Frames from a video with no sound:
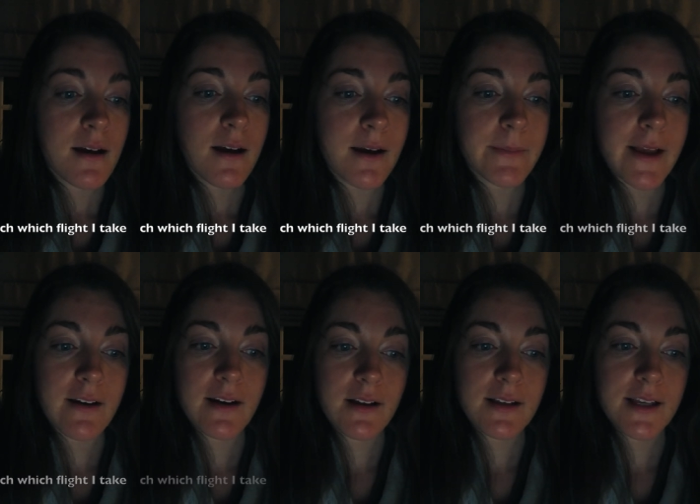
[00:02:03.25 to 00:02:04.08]
I'm now
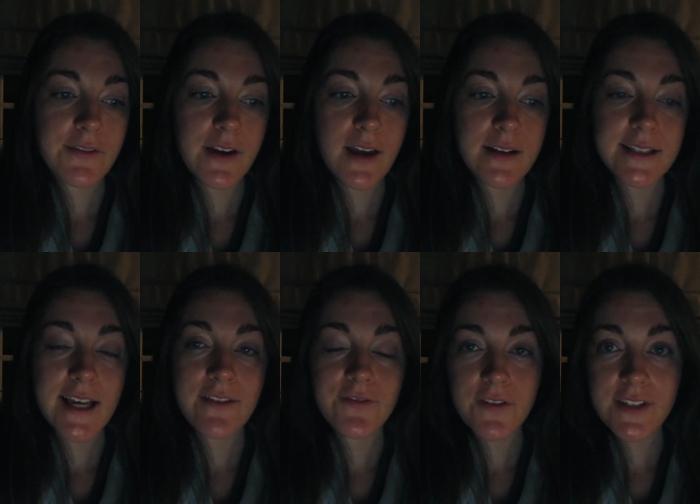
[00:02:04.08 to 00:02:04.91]
gonna leave at
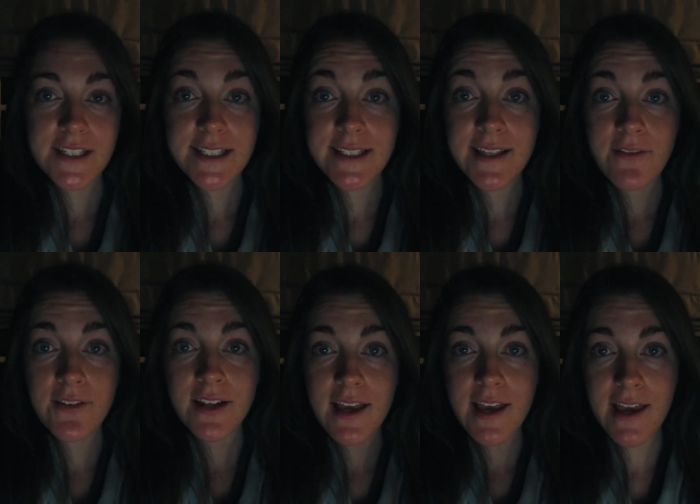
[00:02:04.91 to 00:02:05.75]

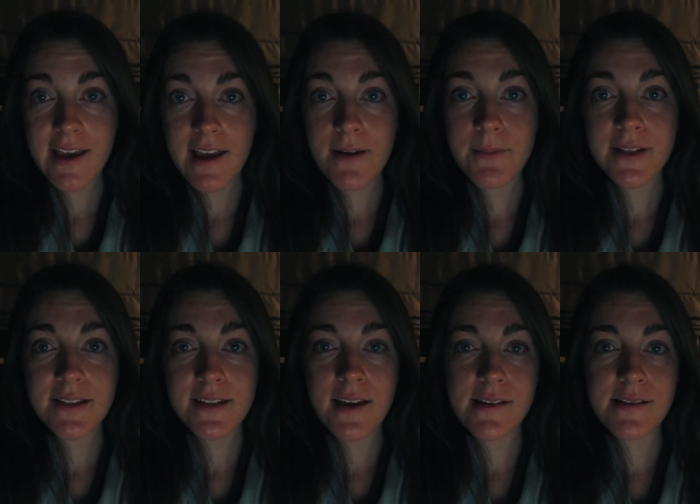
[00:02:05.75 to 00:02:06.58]
10.57 a.m. It
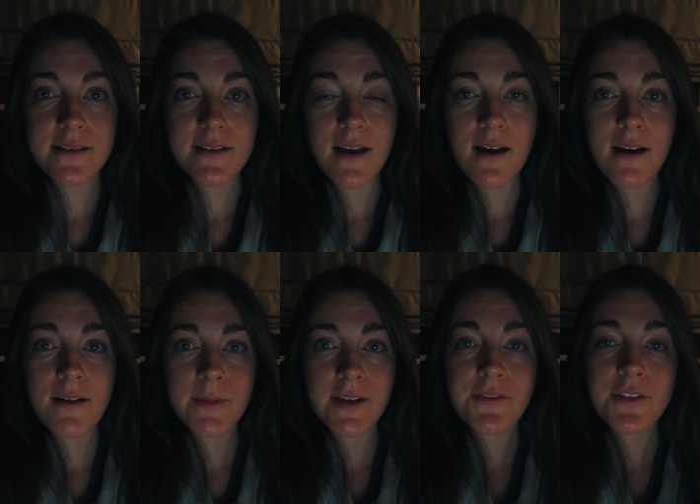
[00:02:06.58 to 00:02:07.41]
says,
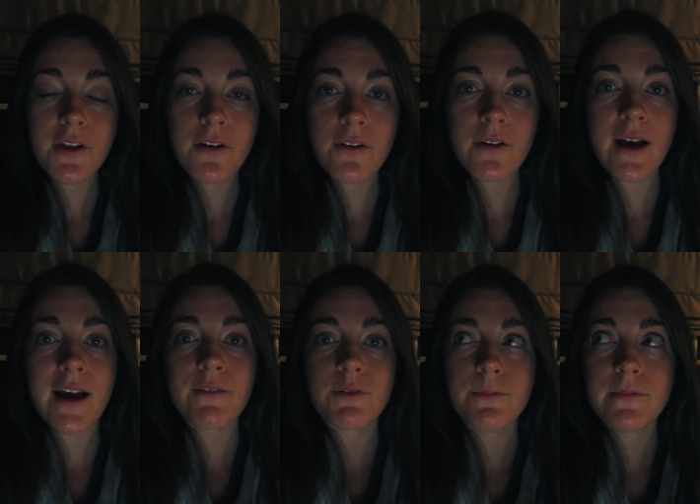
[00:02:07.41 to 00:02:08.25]
um, even though
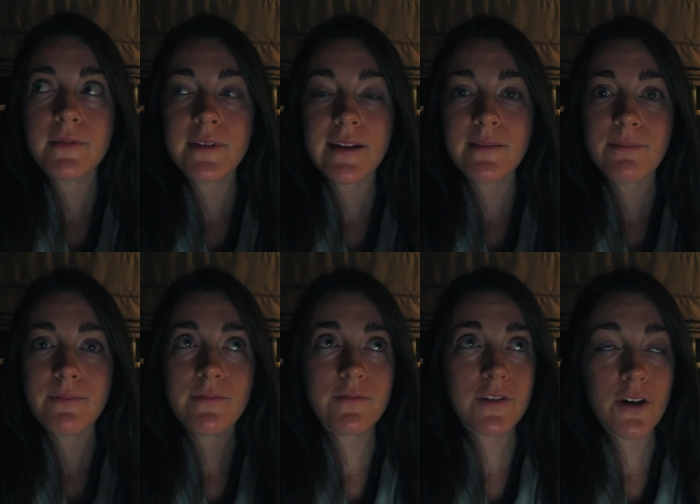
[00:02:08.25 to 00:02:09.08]
I would
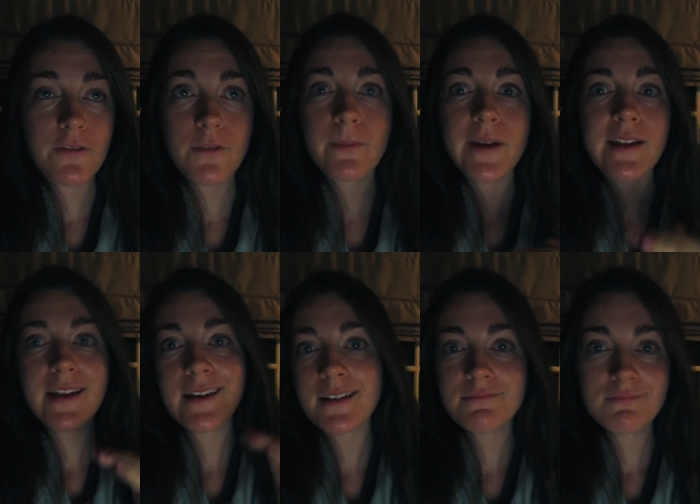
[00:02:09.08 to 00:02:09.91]
go from being
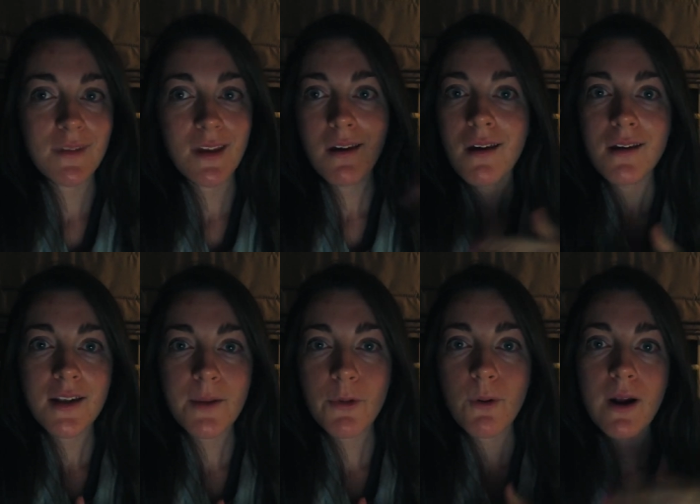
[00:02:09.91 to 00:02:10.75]
like
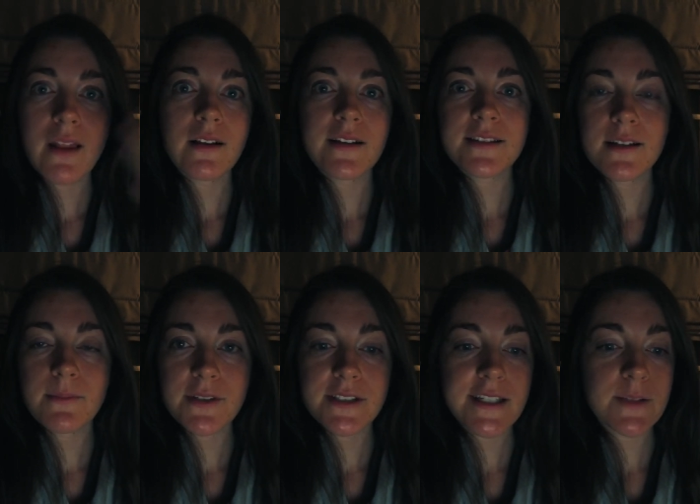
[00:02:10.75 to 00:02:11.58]
number one on the list to
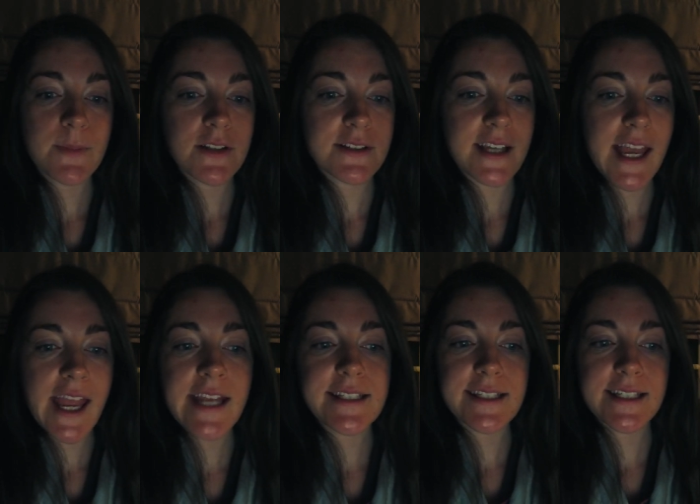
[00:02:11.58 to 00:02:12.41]
number six, but there's
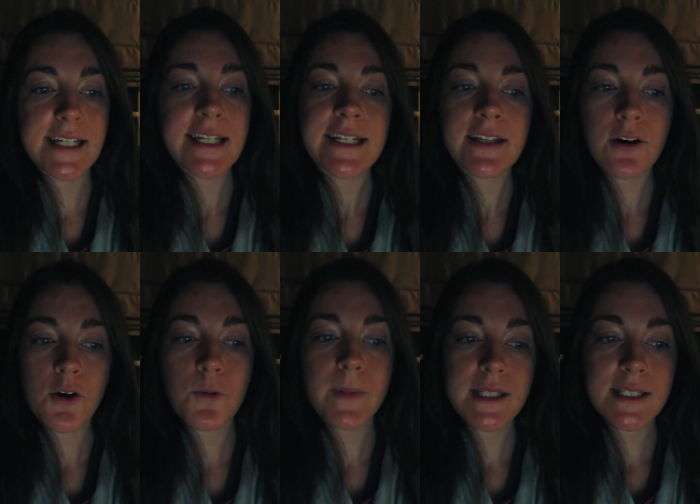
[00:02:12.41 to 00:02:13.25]
18
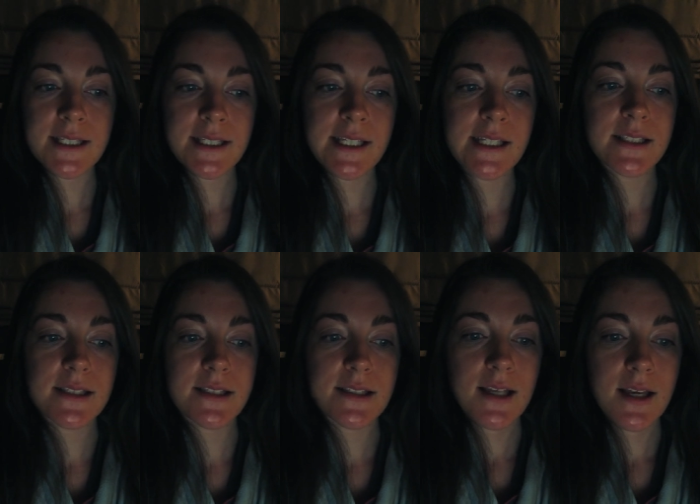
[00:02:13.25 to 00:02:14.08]
open
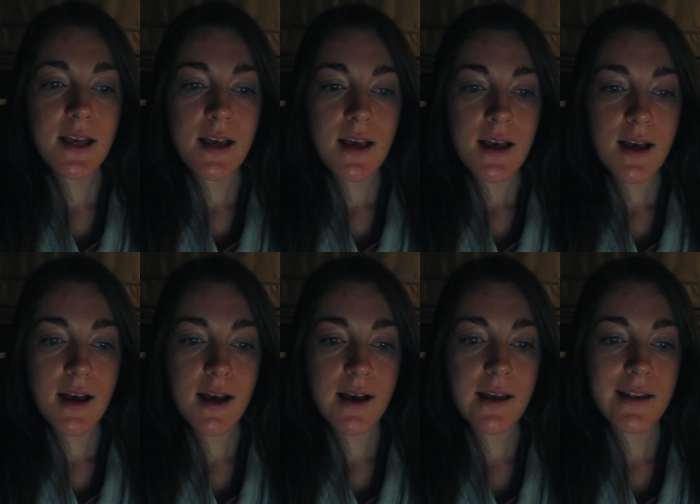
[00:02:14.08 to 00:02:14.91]
seats
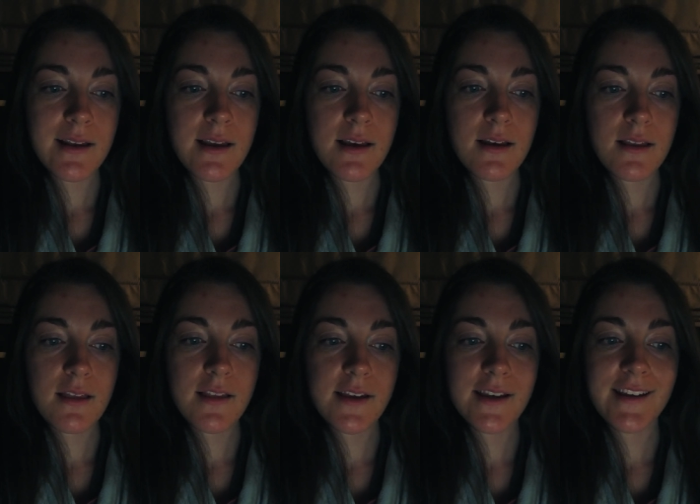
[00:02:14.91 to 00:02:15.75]
on
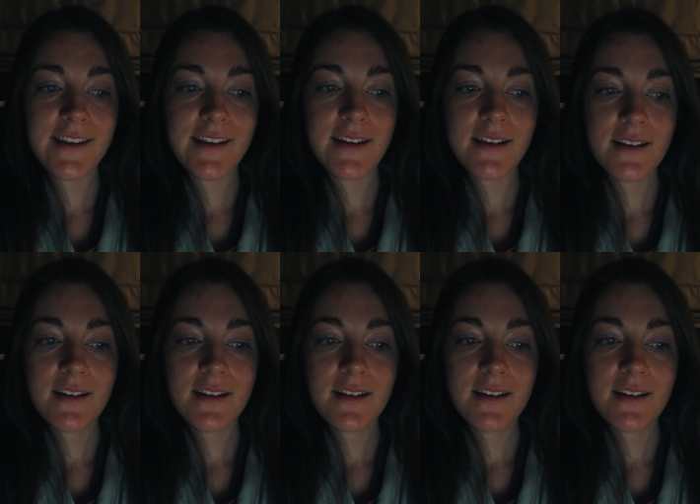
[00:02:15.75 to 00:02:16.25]
the